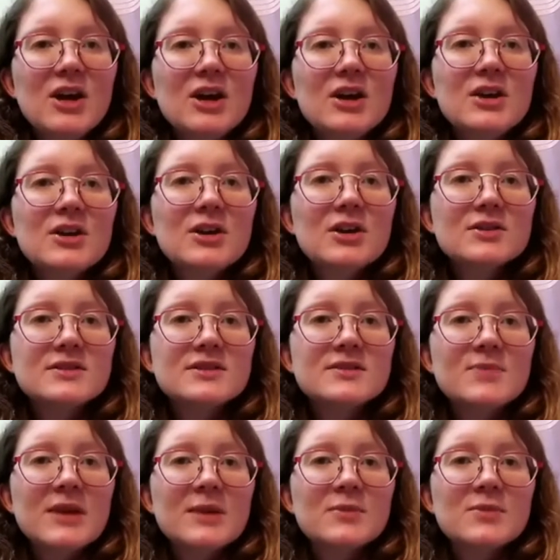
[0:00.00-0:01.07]
Lots of
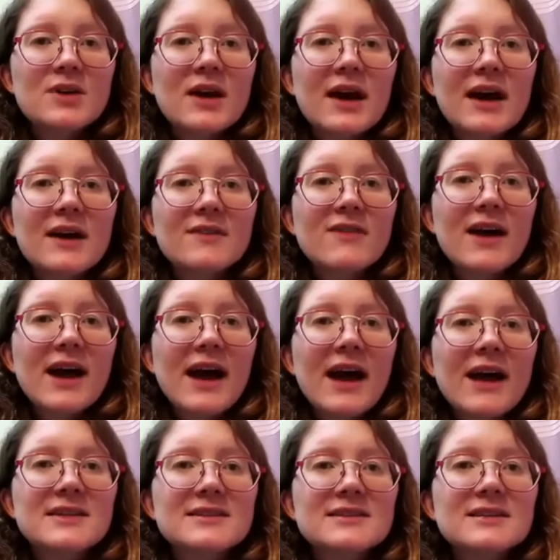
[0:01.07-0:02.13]
people have
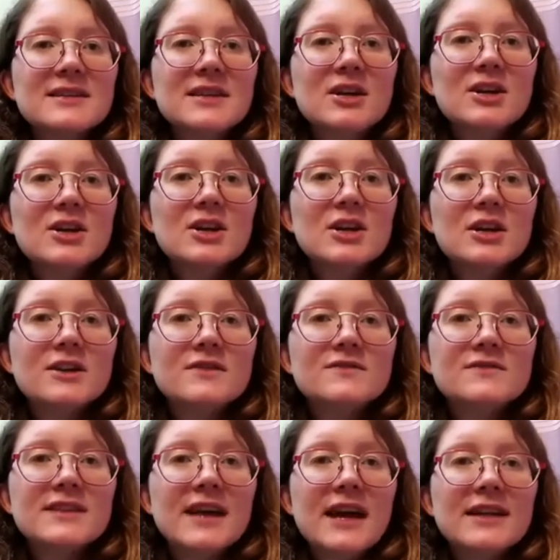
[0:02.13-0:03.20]
hat,
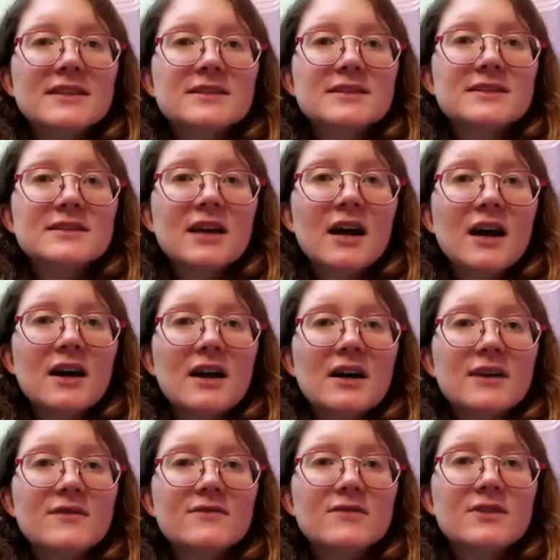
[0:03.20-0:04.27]
gloves and
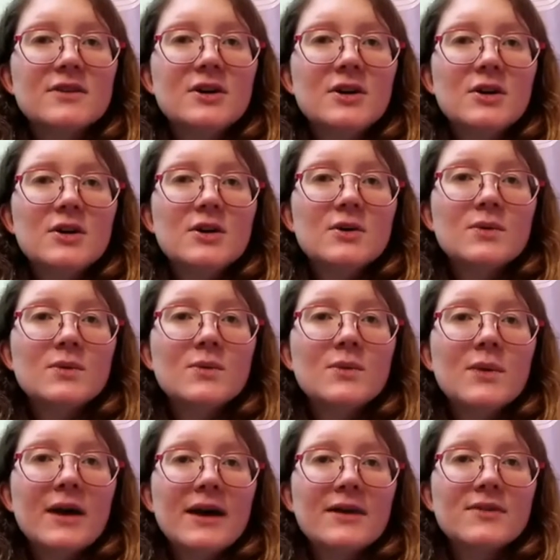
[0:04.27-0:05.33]
scarf.
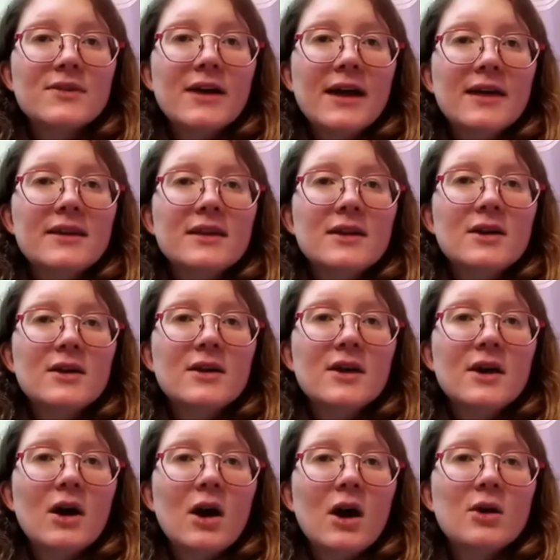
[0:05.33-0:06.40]
Well then,
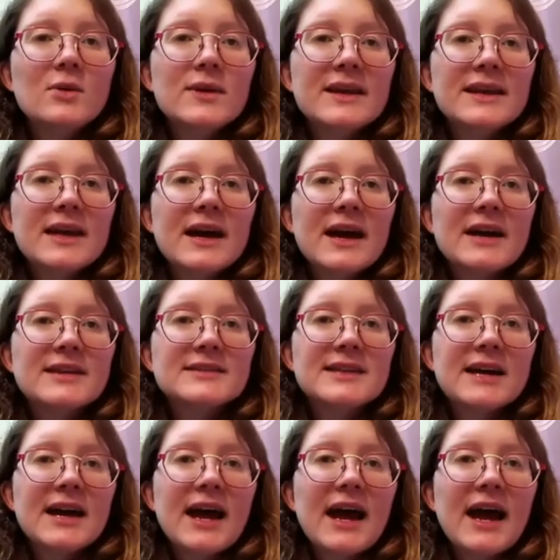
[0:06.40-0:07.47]
Owen has
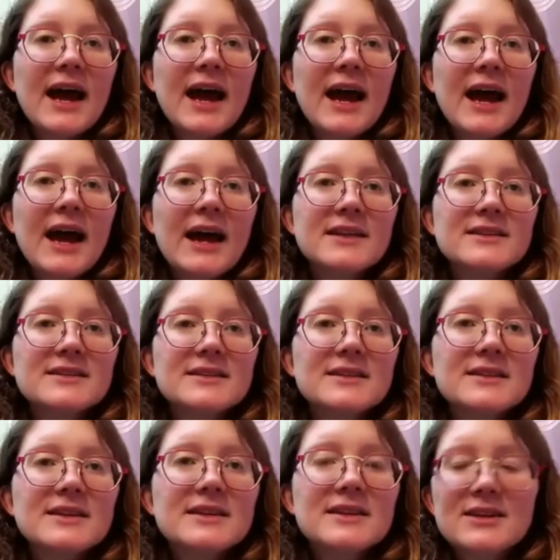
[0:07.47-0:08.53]
a
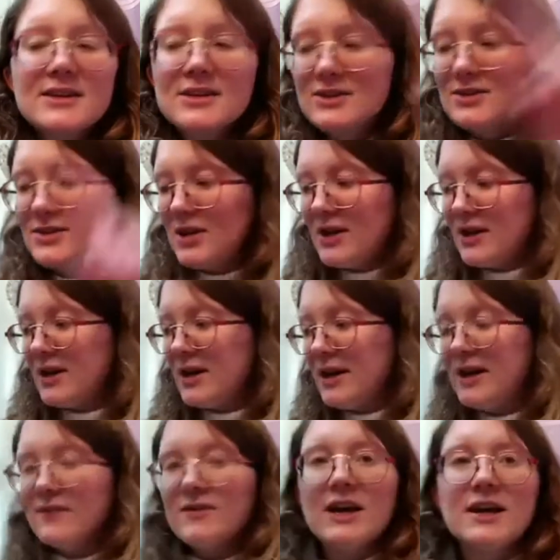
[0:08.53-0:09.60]
hat. And I
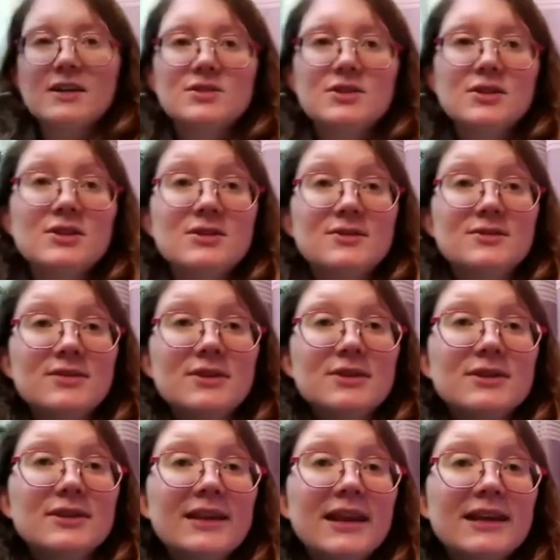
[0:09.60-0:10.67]
have a hat too.
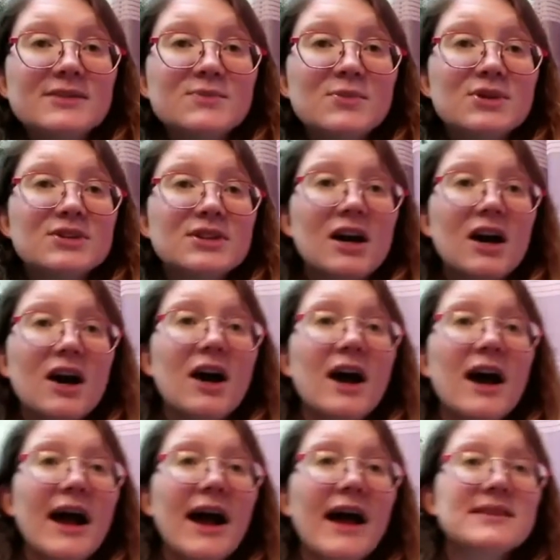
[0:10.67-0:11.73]
Let's put our
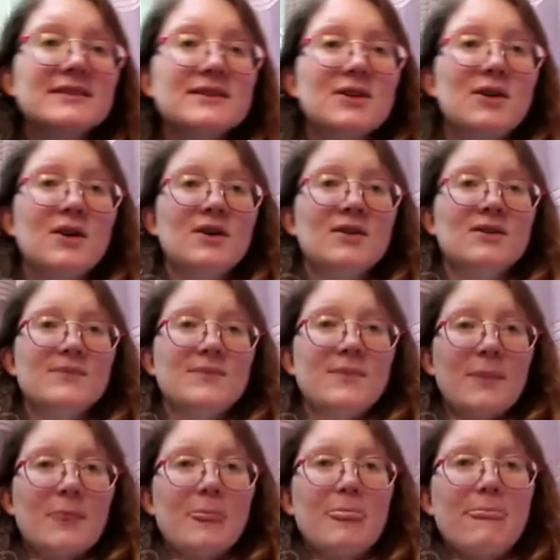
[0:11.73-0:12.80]
hat on.
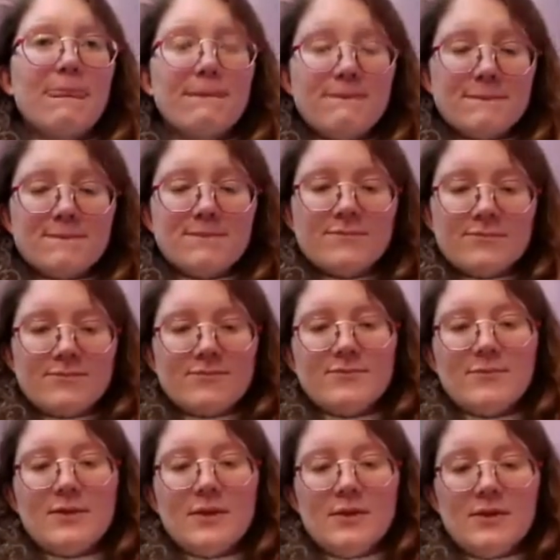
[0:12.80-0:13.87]

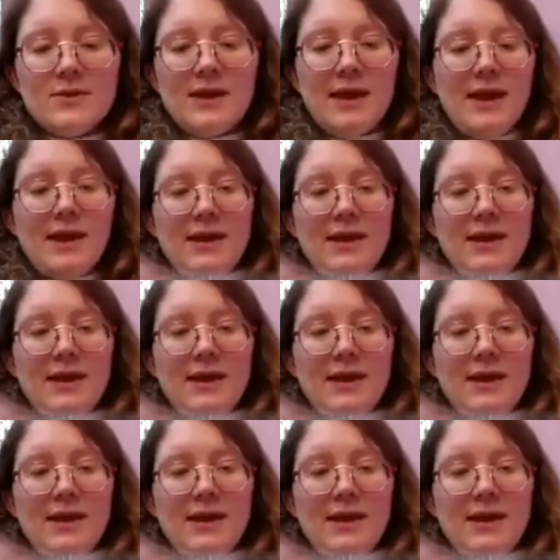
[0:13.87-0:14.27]
Okay,